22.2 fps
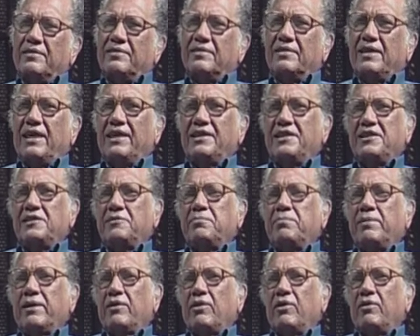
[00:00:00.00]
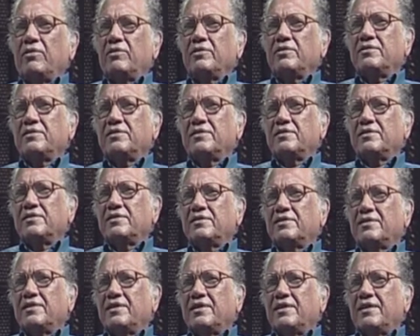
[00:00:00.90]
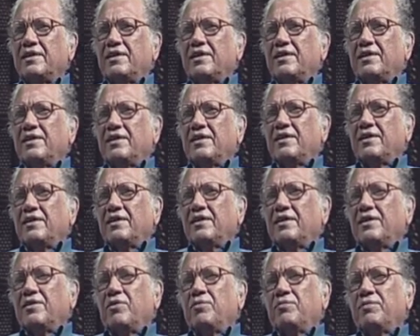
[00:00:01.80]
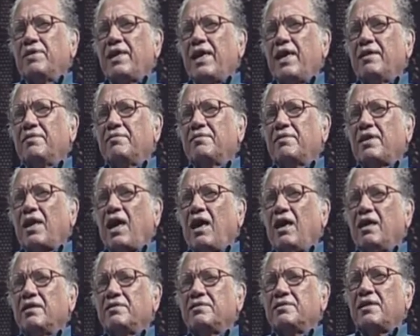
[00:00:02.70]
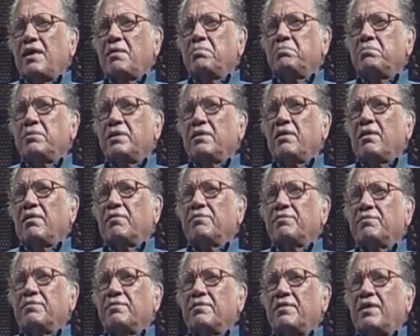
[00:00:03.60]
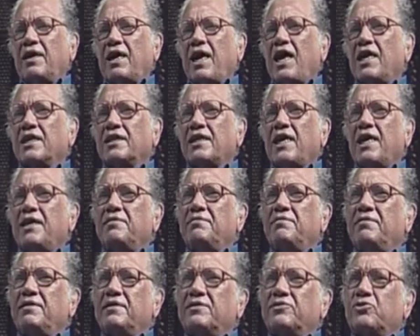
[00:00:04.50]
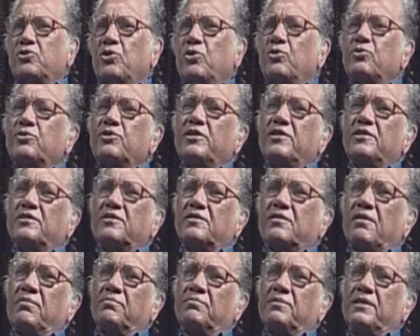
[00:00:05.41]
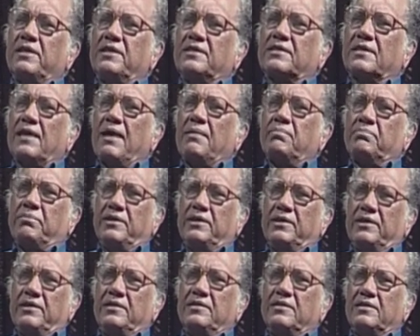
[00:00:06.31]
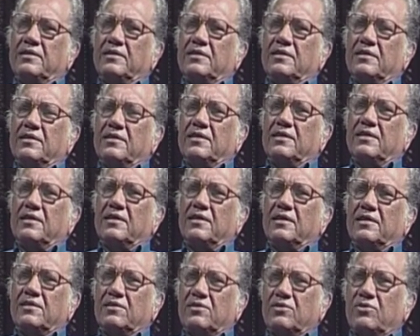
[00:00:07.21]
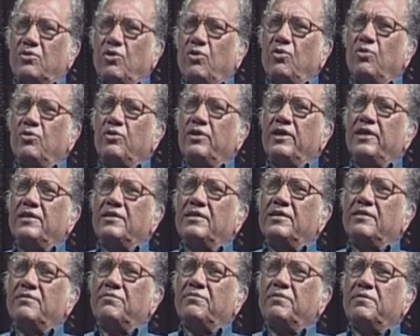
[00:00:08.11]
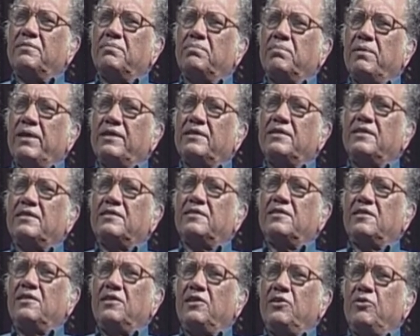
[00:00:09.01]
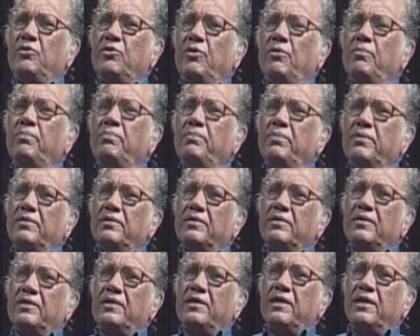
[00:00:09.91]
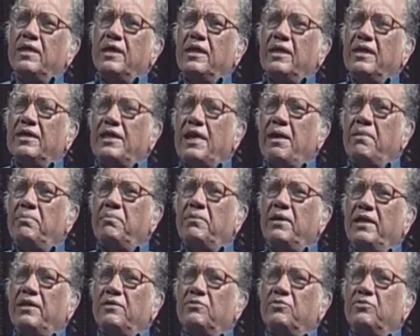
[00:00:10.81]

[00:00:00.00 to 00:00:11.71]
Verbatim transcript: That is because we have large number of archival sources of these companies stored in different places in Europe, namely